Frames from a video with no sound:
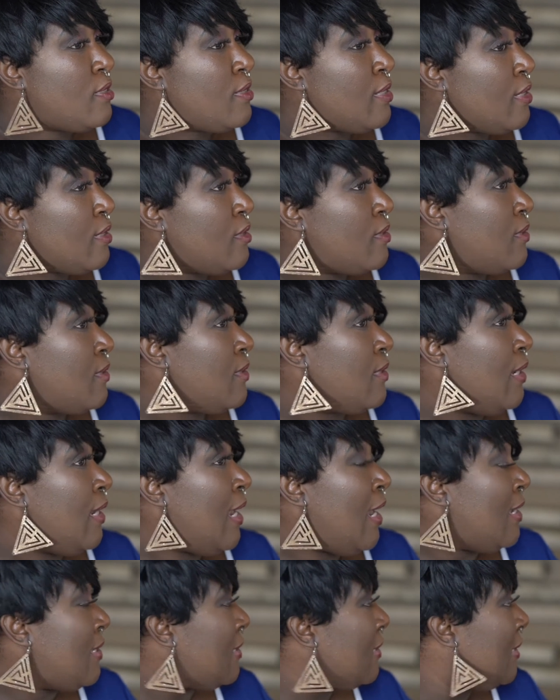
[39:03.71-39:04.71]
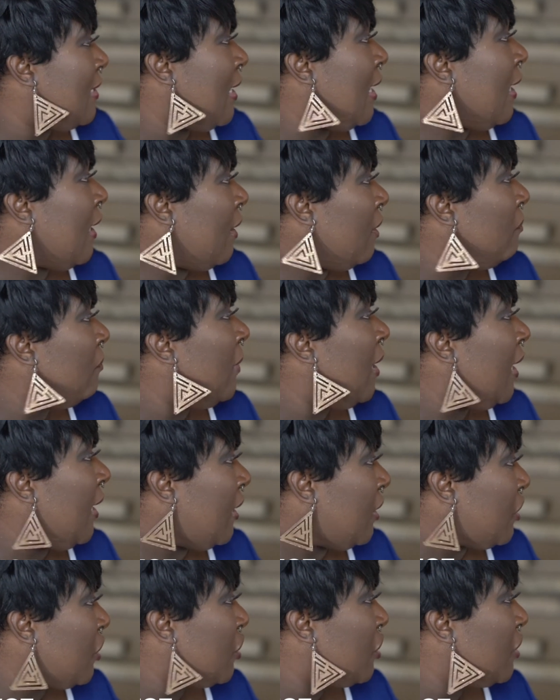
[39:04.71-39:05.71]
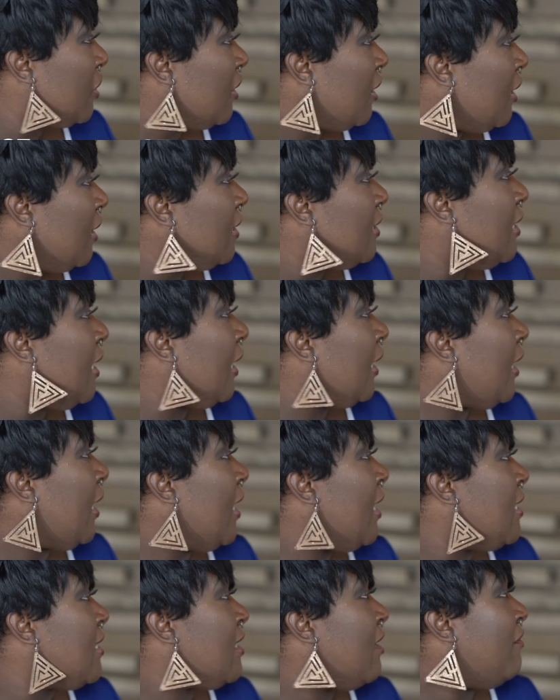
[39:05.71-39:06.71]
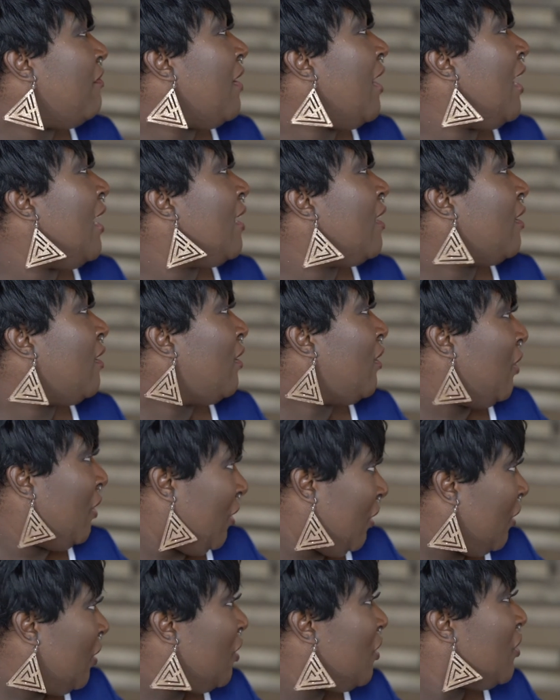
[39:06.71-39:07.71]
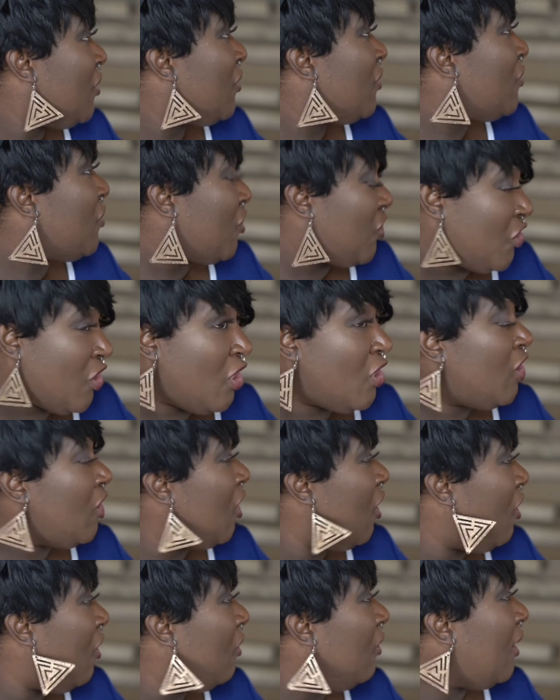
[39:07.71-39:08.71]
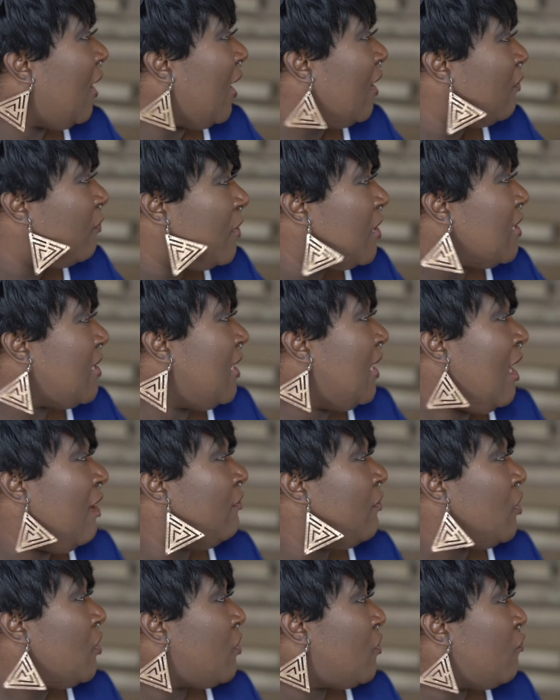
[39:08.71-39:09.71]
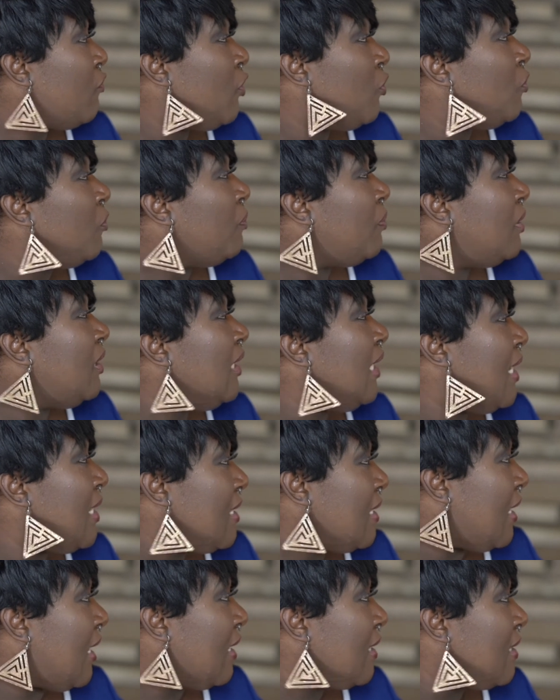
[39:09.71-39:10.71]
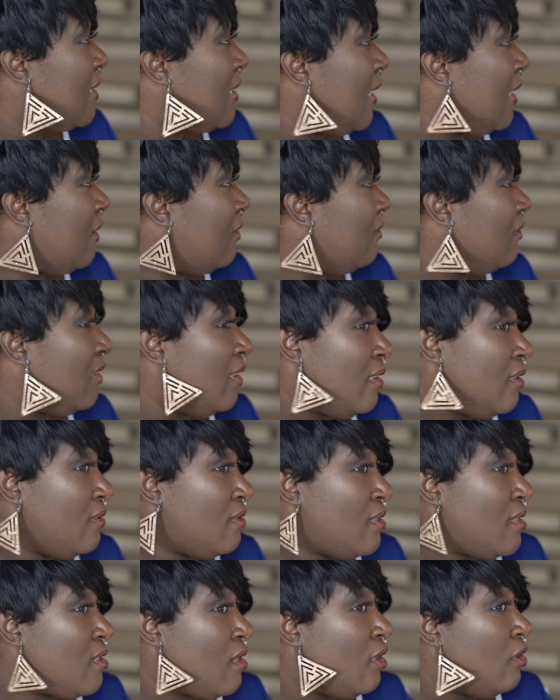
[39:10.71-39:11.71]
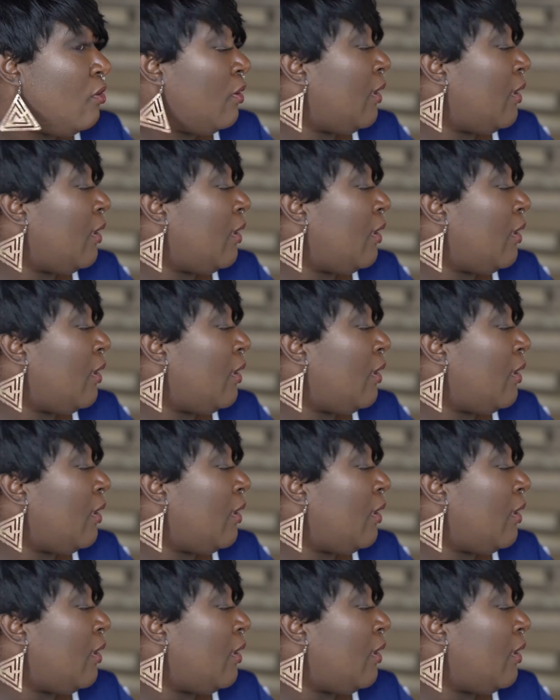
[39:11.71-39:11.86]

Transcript: since last year, March, daycares have had to shut down, and we still haven't reopened as yet, and it's not